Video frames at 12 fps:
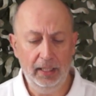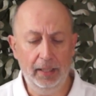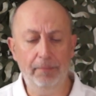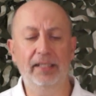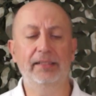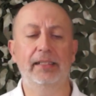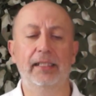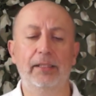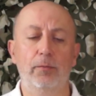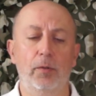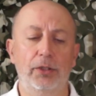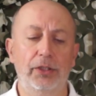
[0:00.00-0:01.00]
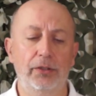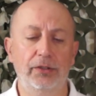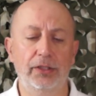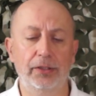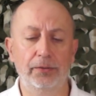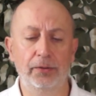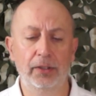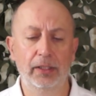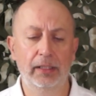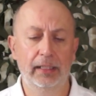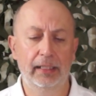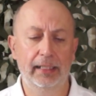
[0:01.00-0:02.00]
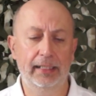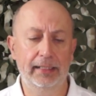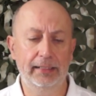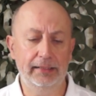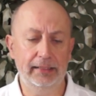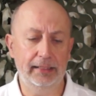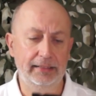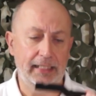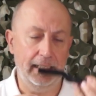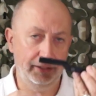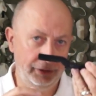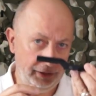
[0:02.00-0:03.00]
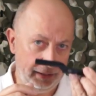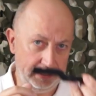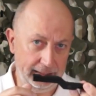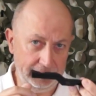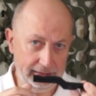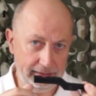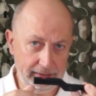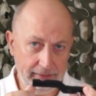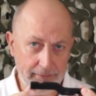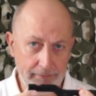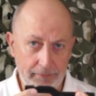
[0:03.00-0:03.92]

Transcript: And basically what you do is attach this,